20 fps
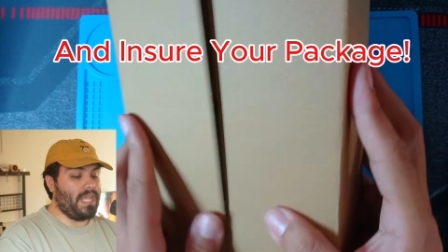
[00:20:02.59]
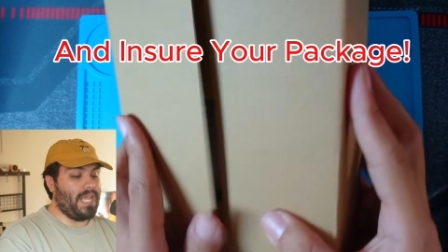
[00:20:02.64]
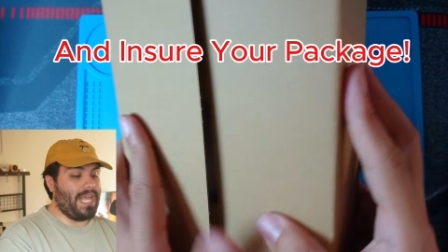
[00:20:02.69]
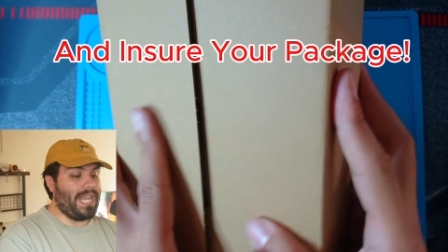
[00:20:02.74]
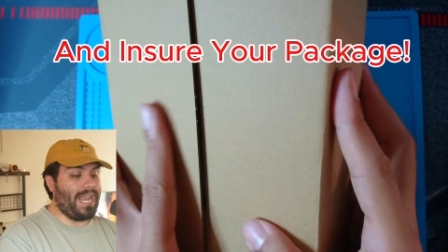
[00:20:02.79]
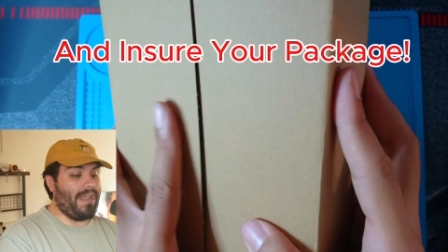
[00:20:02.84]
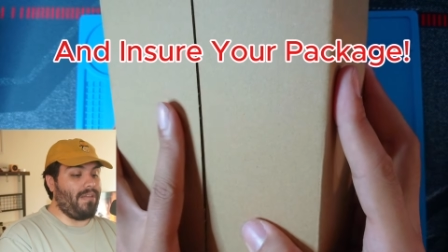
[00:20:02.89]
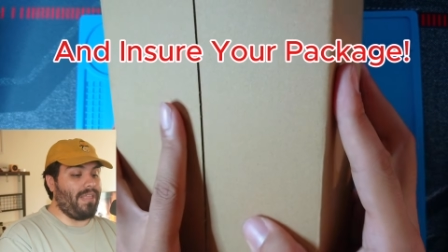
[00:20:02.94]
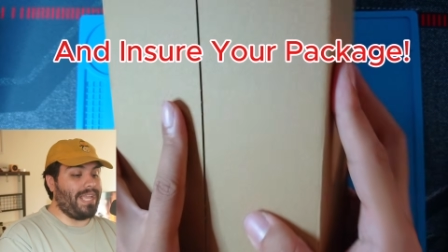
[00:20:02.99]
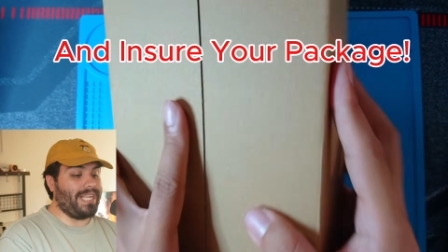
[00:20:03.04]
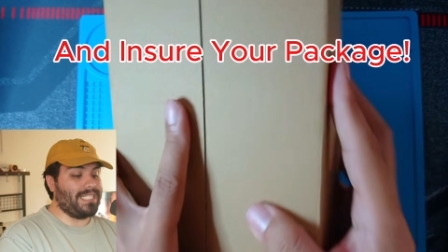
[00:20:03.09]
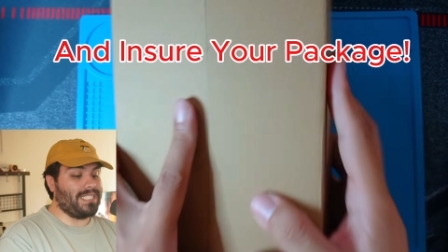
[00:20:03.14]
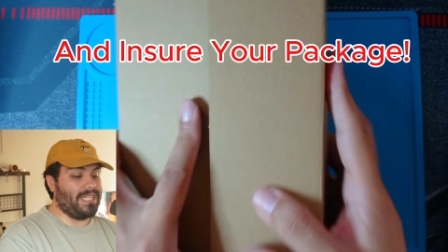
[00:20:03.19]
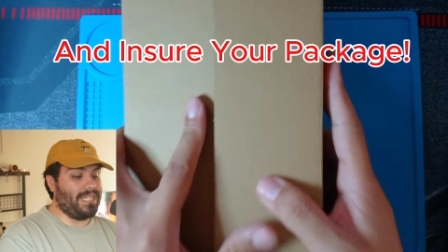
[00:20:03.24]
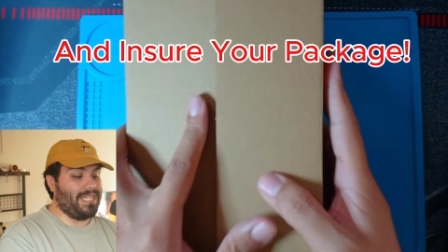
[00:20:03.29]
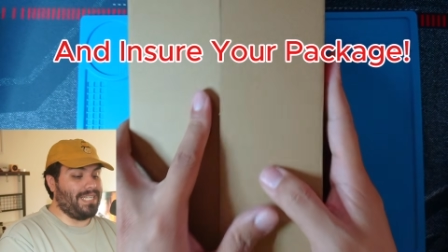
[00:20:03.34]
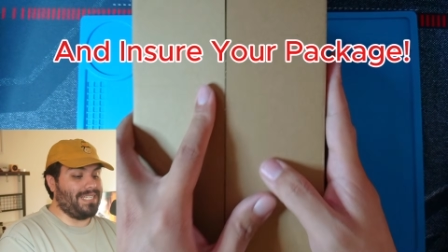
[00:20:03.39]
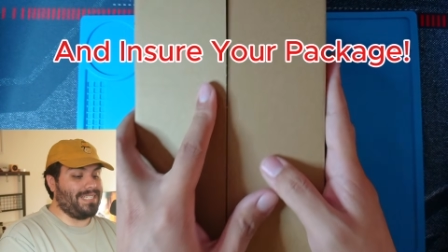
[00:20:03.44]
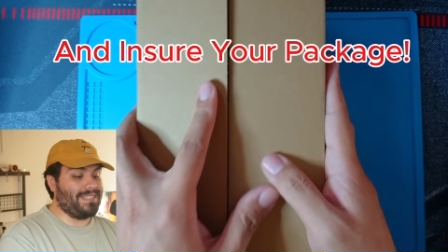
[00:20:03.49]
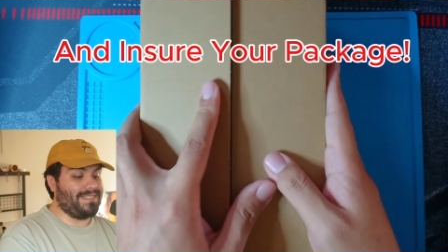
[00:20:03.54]
and I like
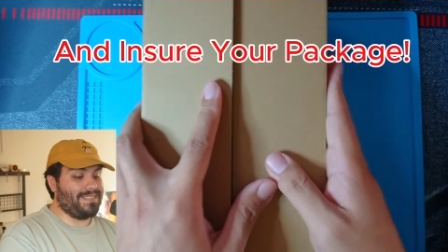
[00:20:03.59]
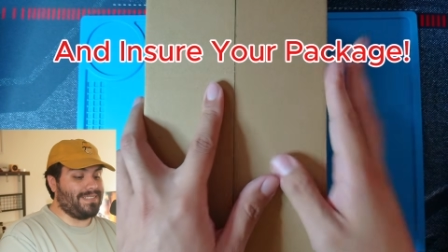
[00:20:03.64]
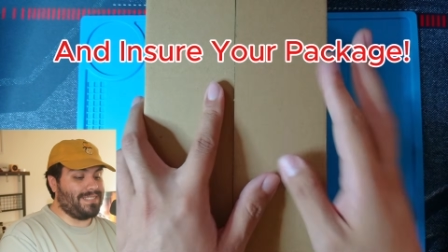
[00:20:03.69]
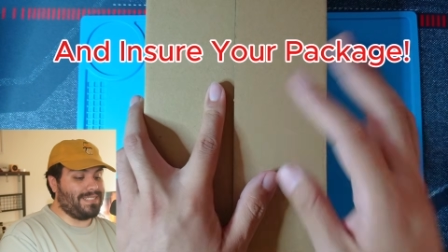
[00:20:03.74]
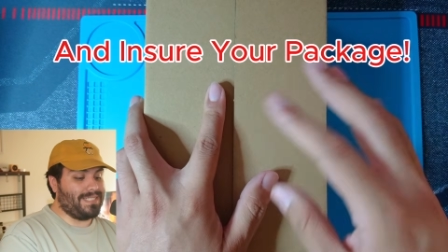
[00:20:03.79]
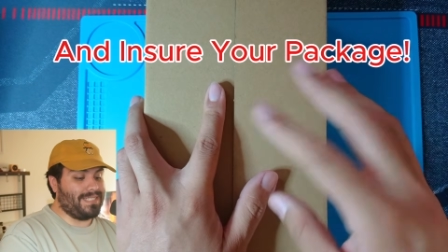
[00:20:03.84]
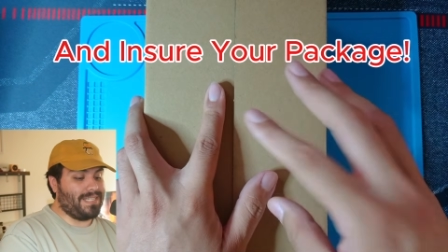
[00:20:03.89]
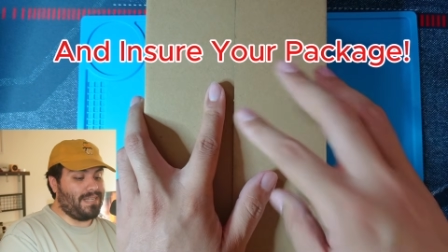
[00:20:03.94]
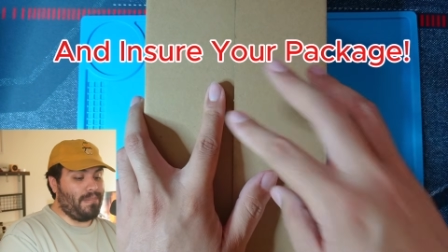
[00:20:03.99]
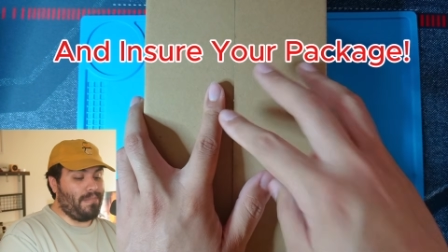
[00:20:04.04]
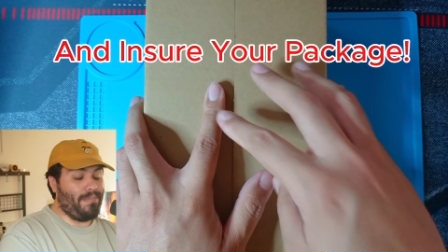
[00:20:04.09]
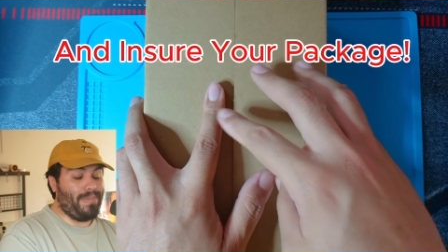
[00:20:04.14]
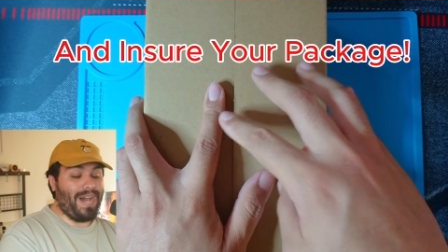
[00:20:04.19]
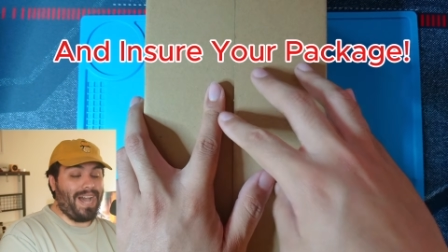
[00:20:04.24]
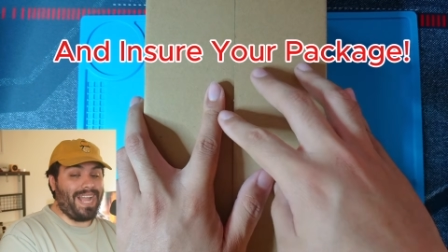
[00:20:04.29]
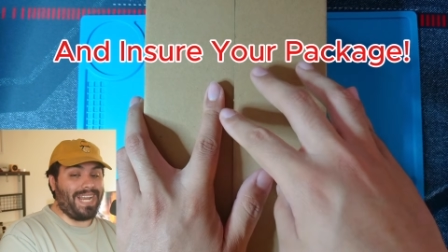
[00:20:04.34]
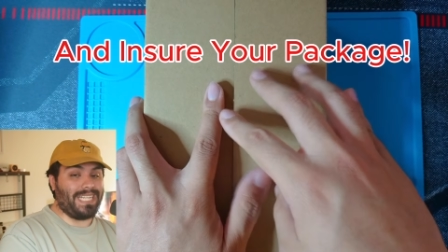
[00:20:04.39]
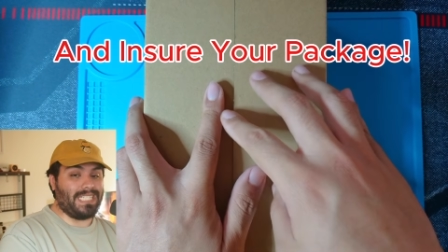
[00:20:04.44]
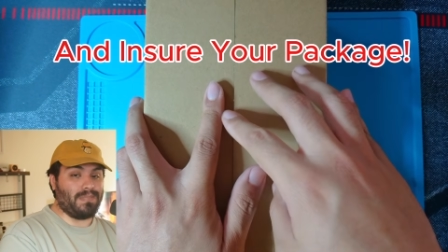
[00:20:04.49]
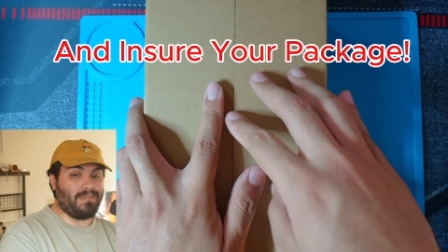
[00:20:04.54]
to
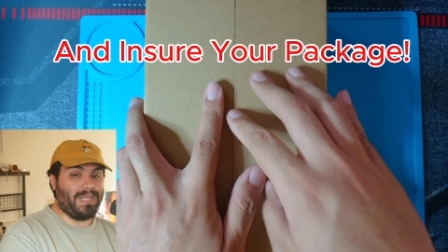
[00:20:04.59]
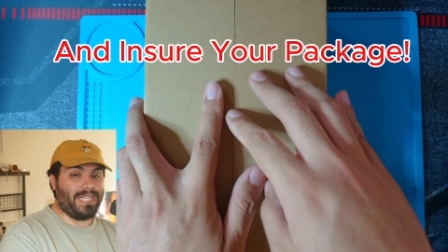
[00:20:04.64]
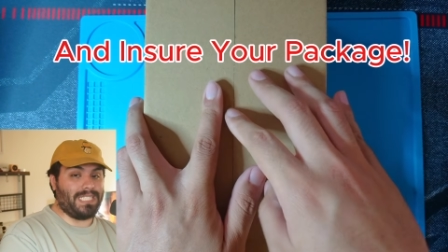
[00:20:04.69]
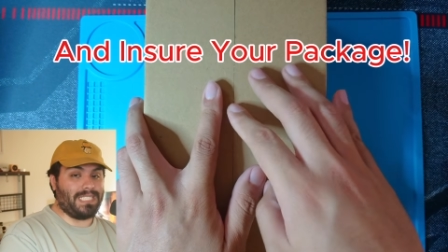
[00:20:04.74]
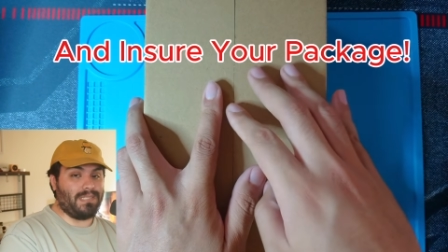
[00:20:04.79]
combine as many